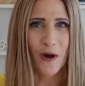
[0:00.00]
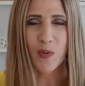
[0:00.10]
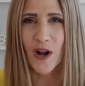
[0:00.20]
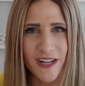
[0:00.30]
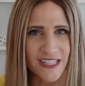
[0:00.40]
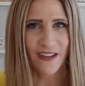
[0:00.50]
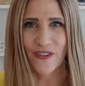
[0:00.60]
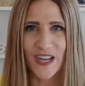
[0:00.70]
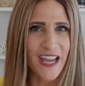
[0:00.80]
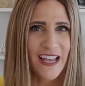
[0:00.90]

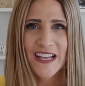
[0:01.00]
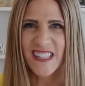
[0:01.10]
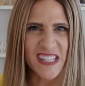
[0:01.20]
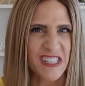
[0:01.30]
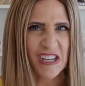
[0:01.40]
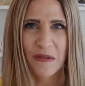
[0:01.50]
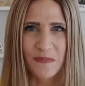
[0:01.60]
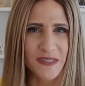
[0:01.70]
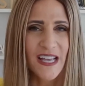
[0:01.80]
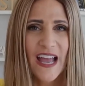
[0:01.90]
productivity,
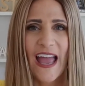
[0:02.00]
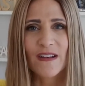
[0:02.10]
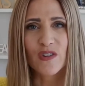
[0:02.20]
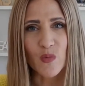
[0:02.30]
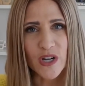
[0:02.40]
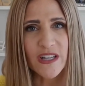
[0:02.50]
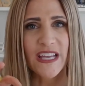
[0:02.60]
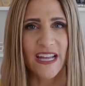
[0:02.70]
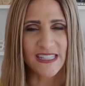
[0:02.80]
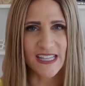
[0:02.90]
systems, and really
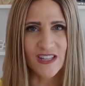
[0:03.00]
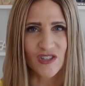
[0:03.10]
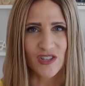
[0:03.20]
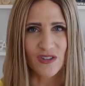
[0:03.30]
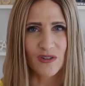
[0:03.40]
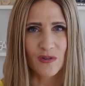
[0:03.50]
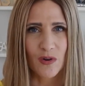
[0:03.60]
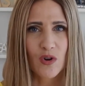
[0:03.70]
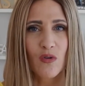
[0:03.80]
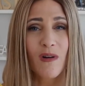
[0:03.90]
gets into
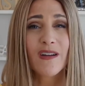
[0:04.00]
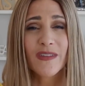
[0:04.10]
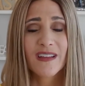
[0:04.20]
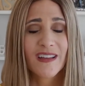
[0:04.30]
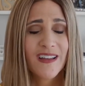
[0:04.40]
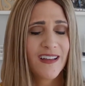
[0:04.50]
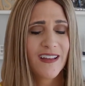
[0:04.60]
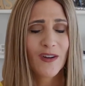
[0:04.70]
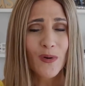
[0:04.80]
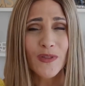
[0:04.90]
who are
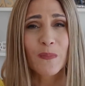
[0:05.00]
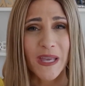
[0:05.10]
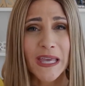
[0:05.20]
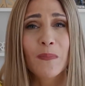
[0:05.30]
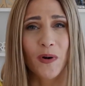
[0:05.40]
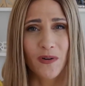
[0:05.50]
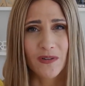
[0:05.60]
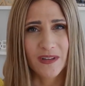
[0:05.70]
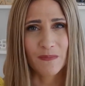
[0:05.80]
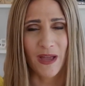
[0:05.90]
the
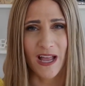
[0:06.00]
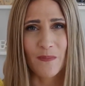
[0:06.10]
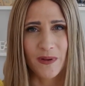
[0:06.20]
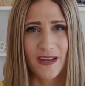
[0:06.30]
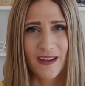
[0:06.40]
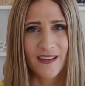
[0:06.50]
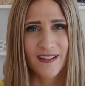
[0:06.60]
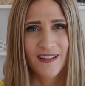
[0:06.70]
people in my company,